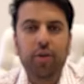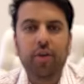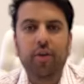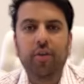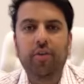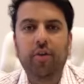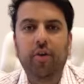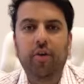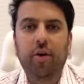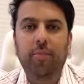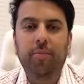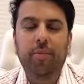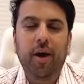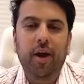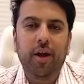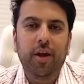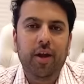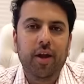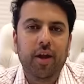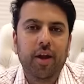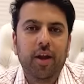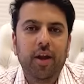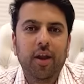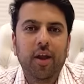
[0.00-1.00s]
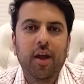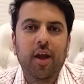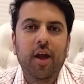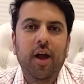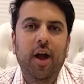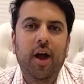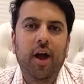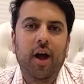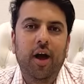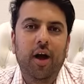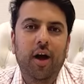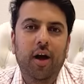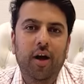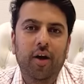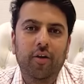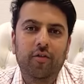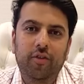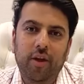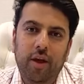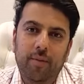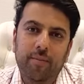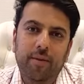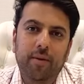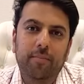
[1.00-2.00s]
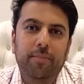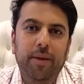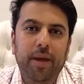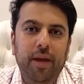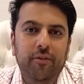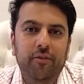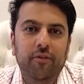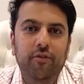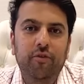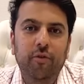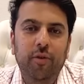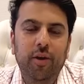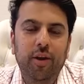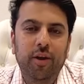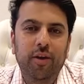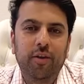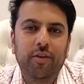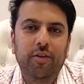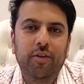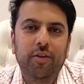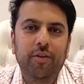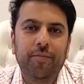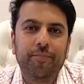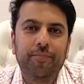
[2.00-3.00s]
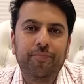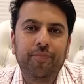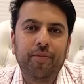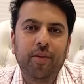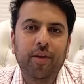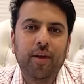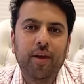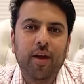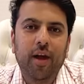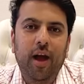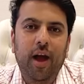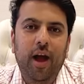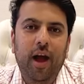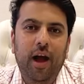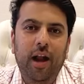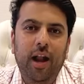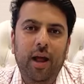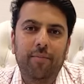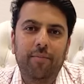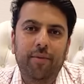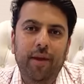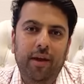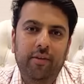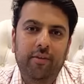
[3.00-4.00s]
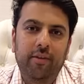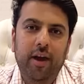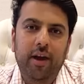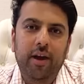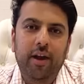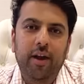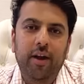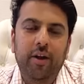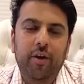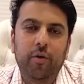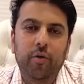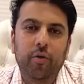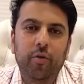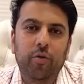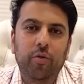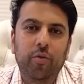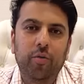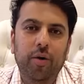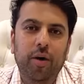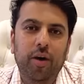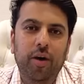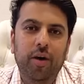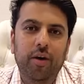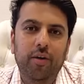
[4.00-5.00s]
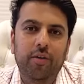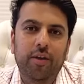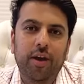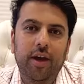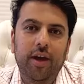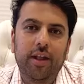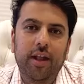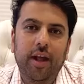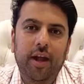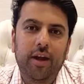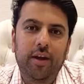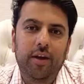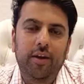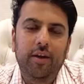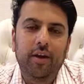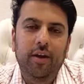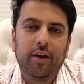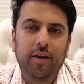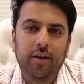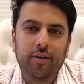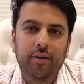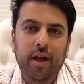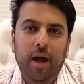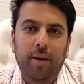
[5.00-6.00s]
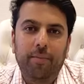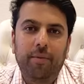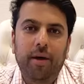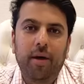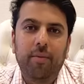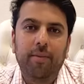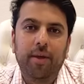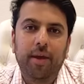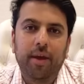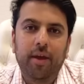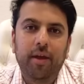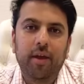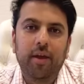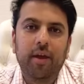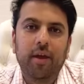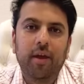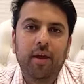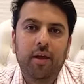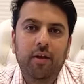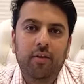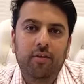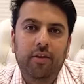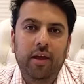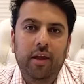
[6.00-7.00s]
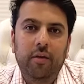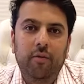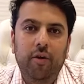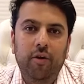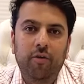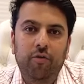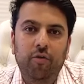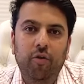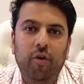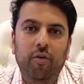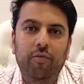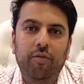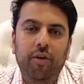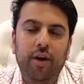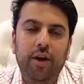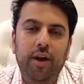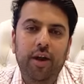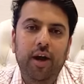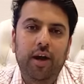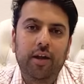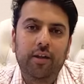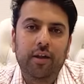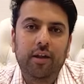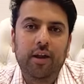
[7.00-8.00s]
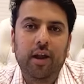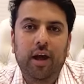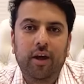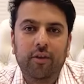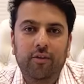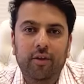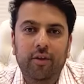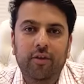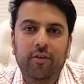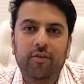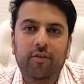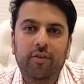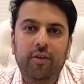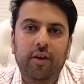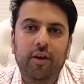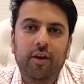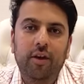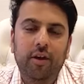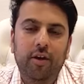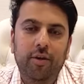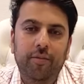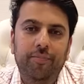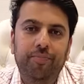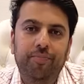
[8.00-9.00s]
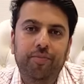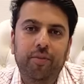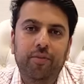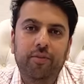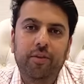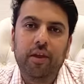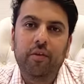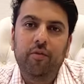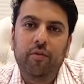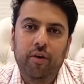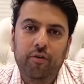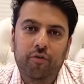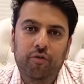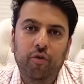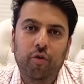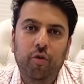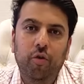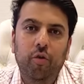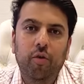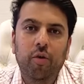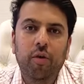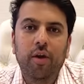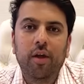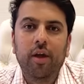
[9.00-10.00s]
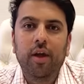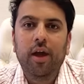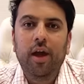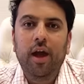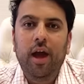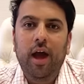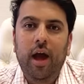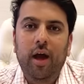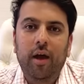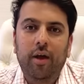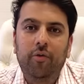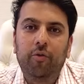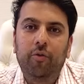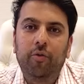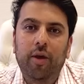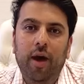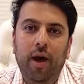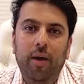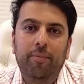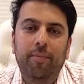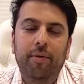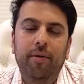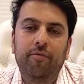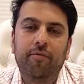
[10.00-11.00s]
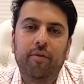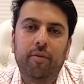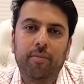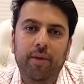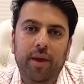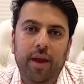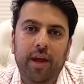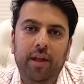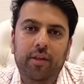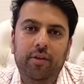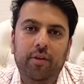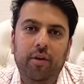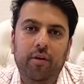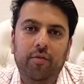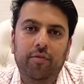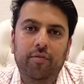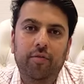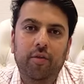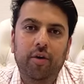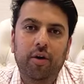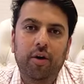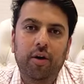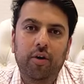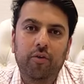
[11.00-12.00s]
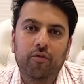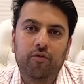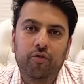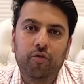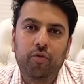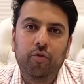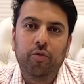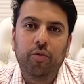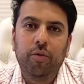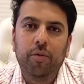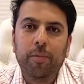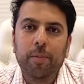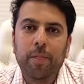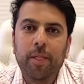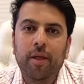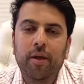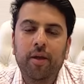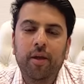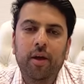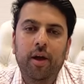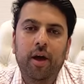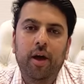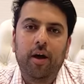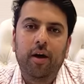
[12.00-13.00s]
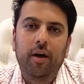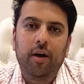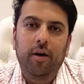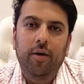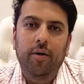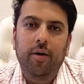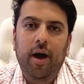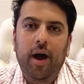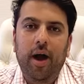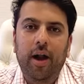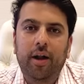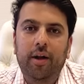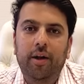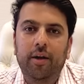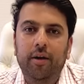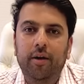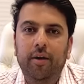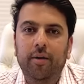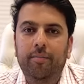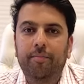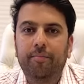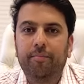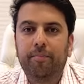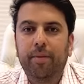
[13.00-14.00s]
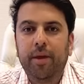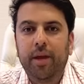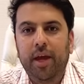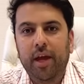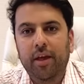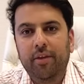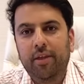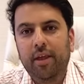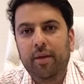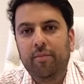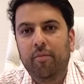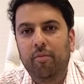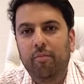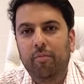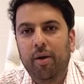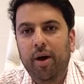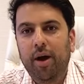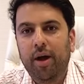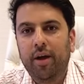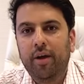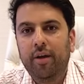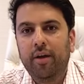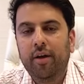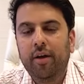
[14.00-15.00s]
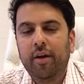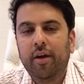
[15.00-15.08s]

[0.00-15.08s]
this is Saurabh Gadgil, Chairman PNG Jewellers, and I'm excited to say that the upcoming Silver Show of India, the largest silver show, is going to happen from 8th of June at BKC Mumbai,